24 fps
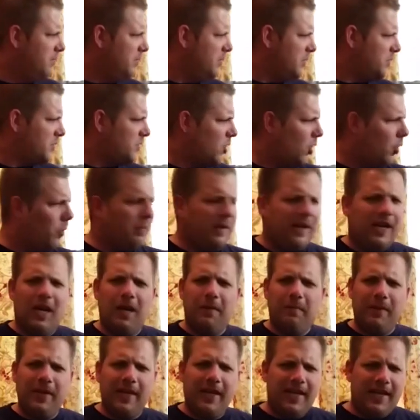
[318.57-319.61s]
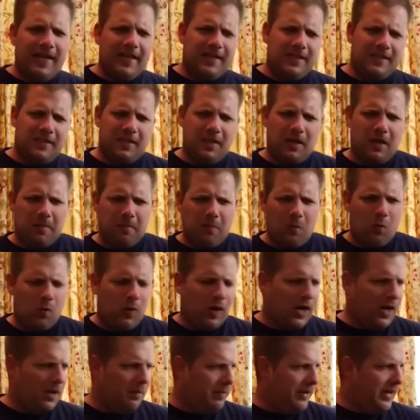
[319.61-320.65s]
Sculpin IPA is the #1
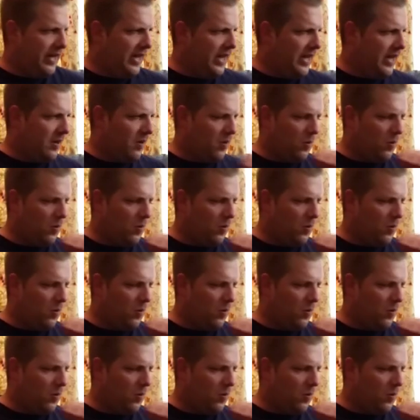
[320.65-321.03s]
IPA